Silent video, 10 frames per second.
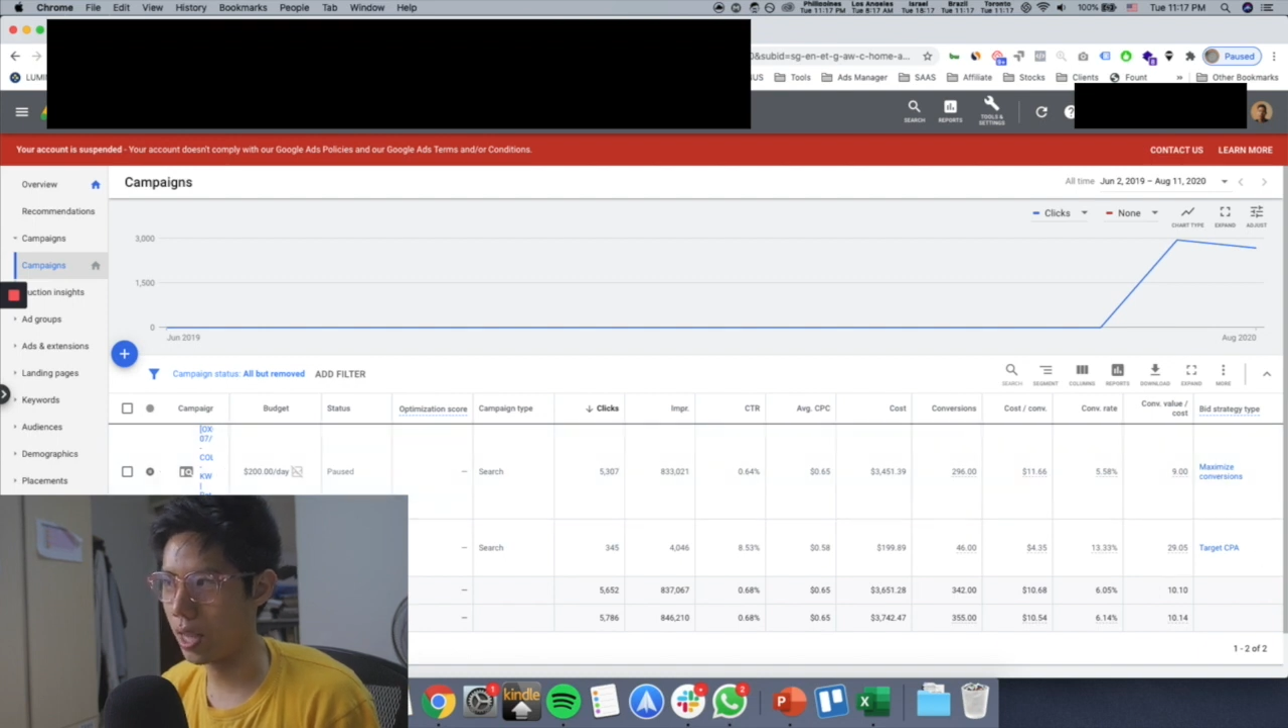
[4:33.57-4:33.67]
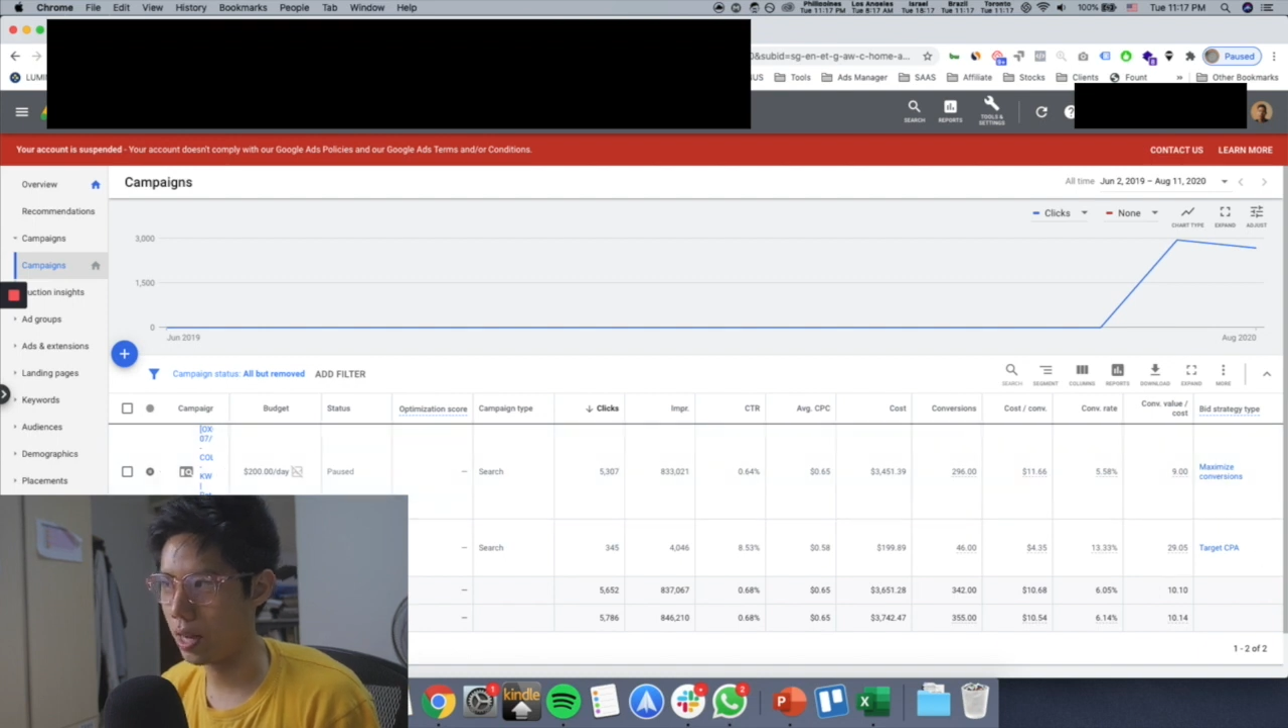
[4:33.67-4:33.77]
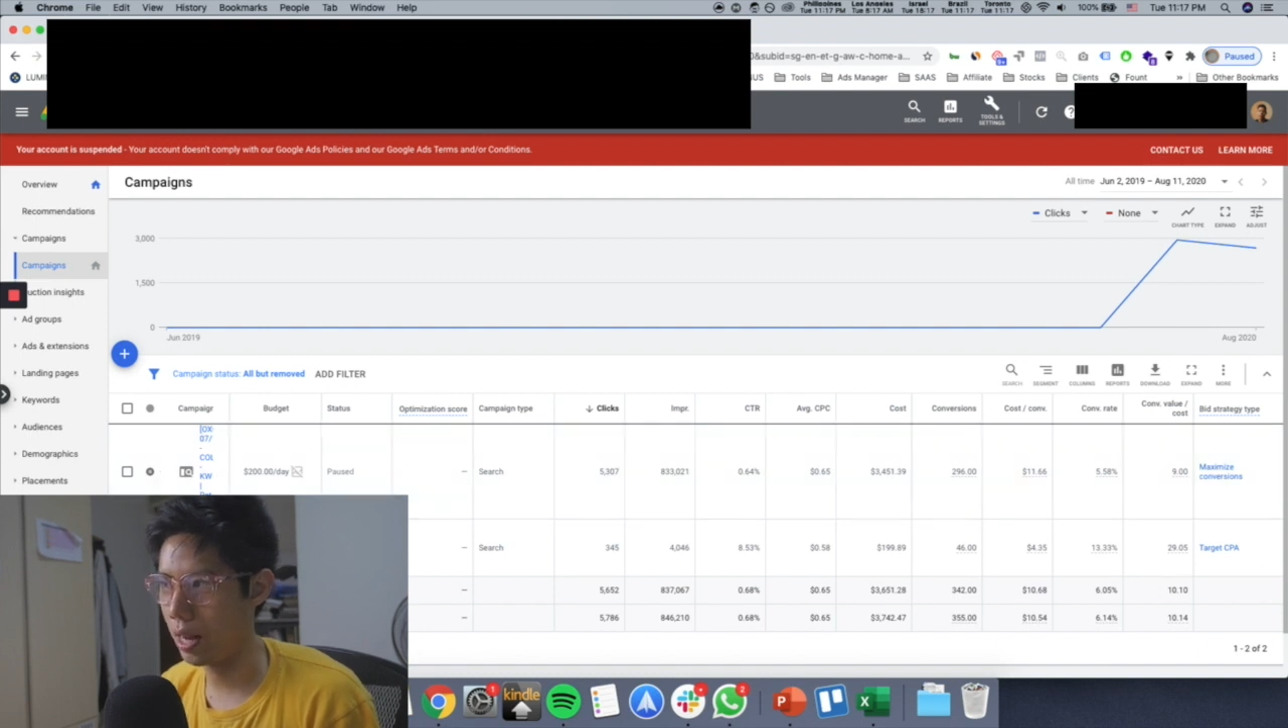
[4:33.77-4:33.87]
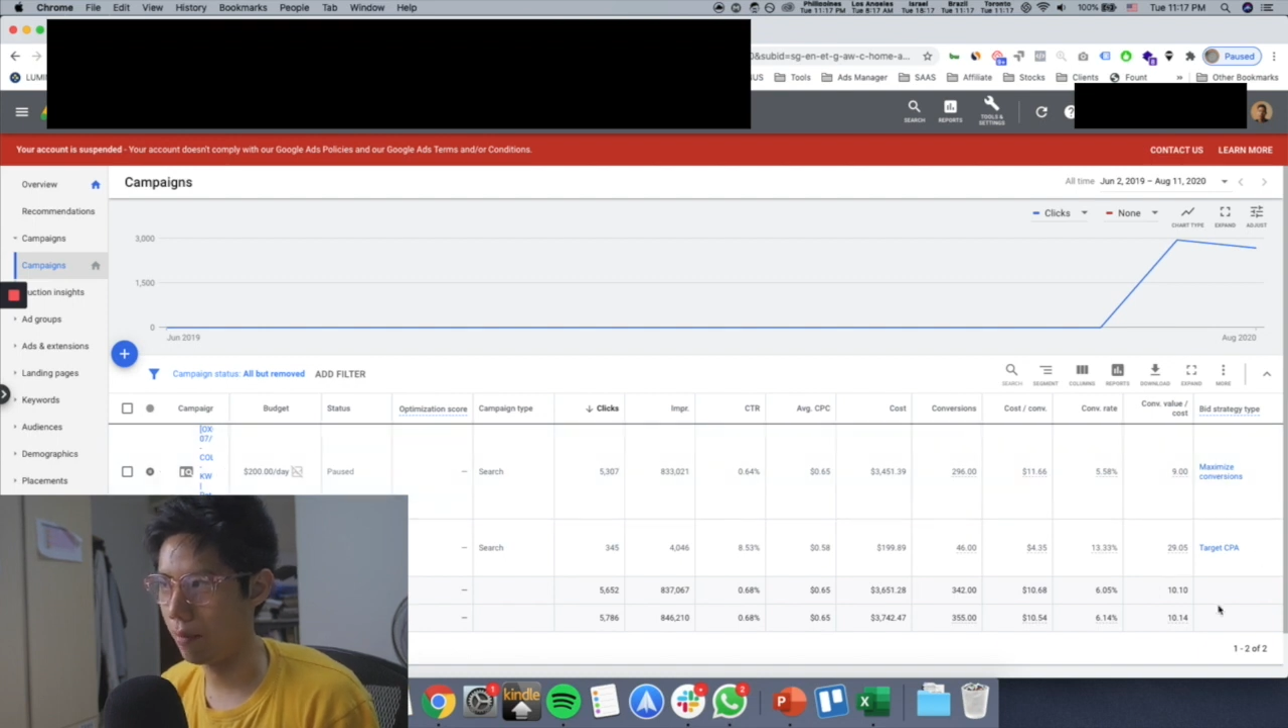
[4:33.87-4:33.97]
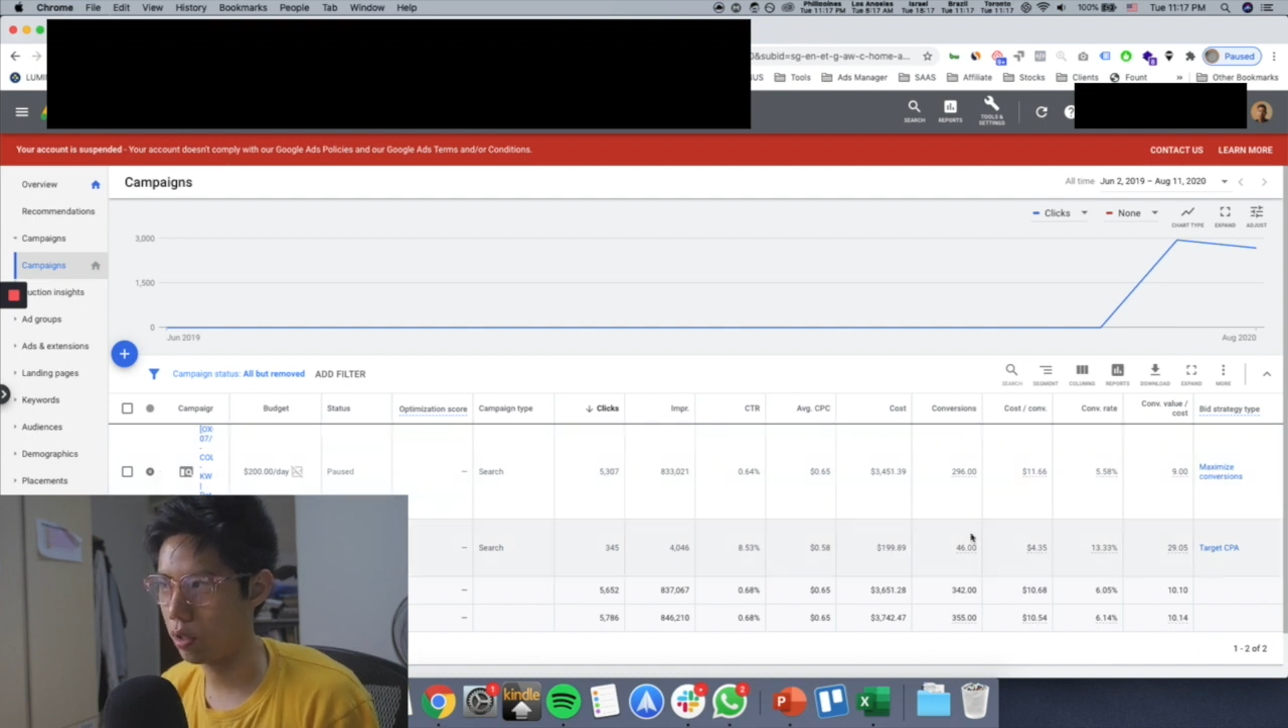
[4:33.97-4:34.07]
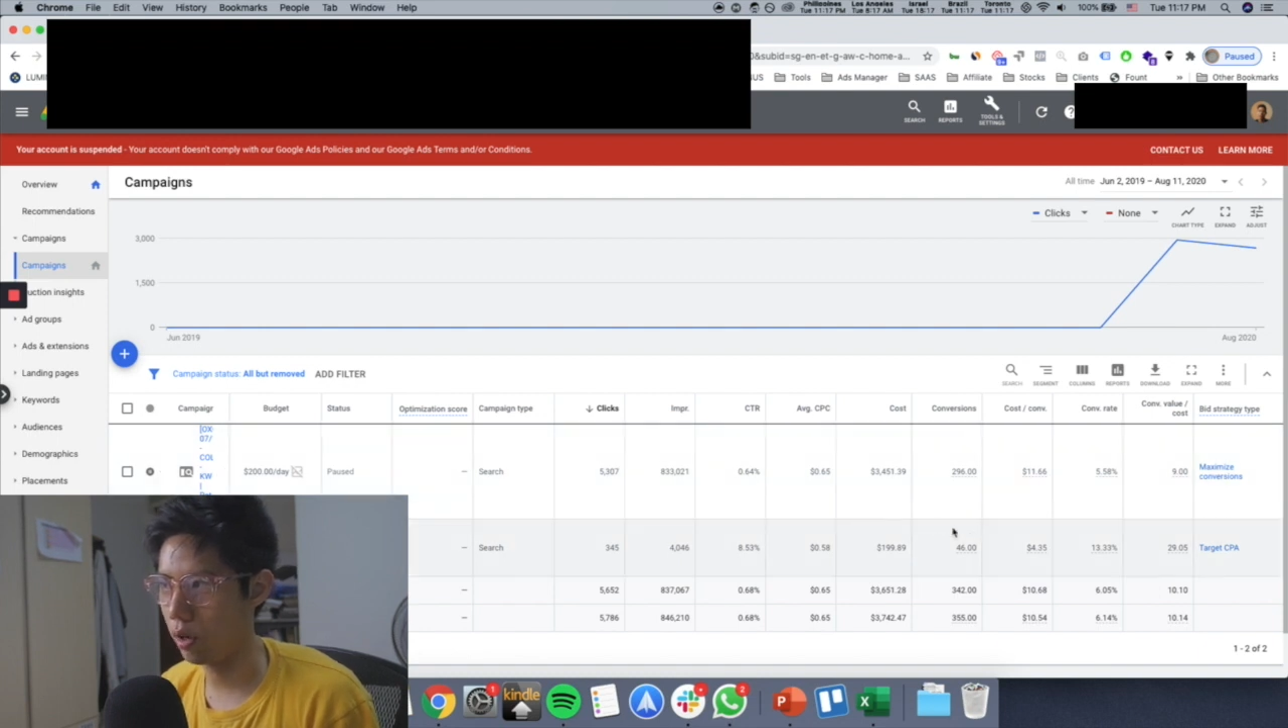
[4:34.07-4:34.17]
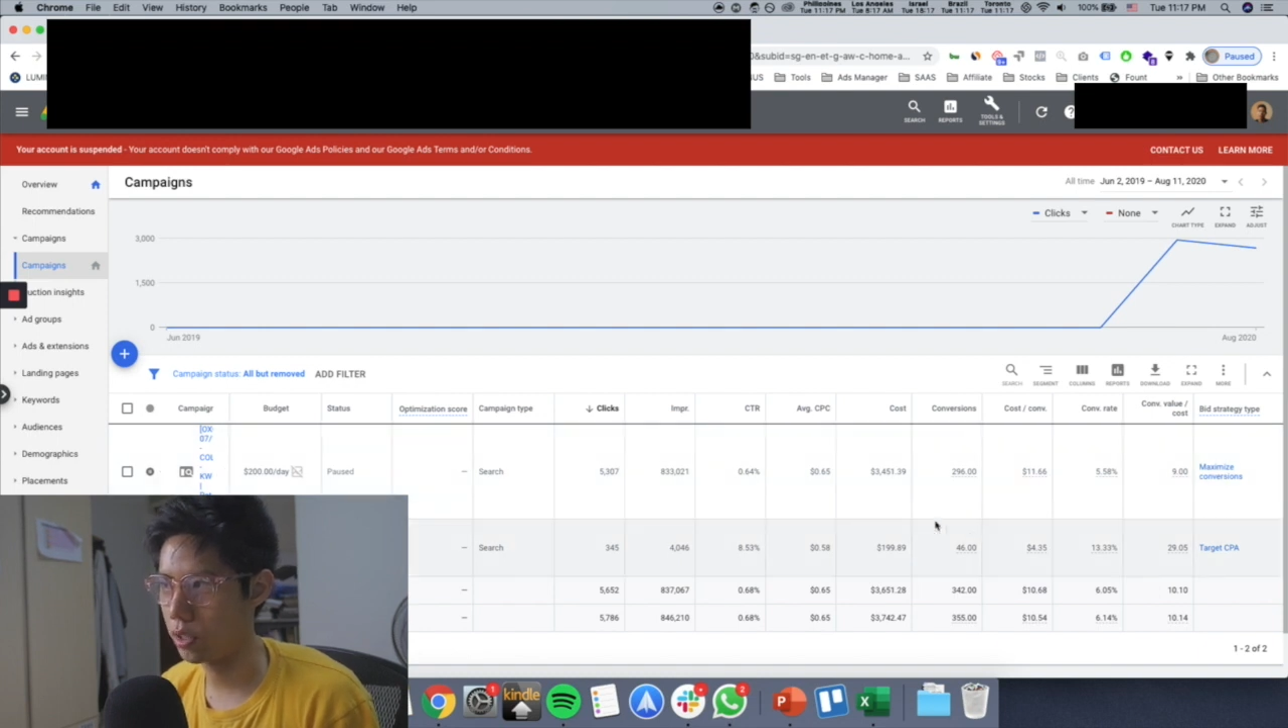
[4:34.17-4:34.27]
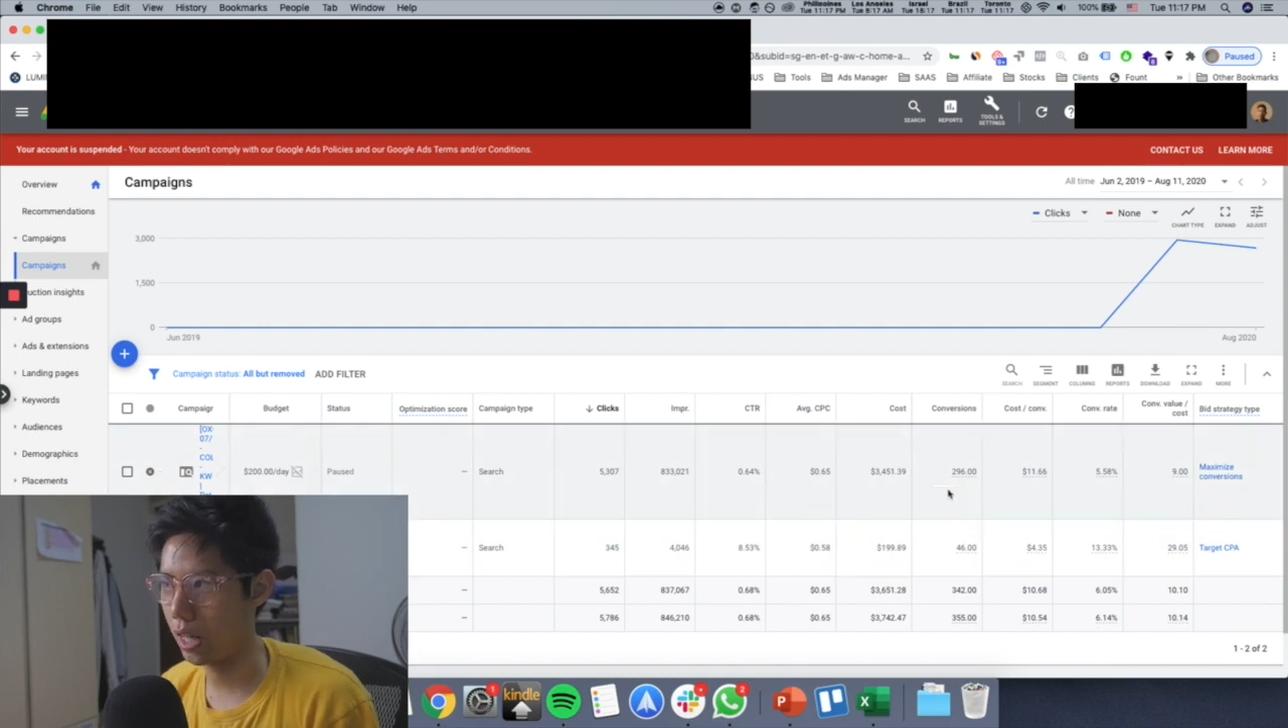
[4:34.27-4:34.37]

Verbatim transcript: at eleven dollars,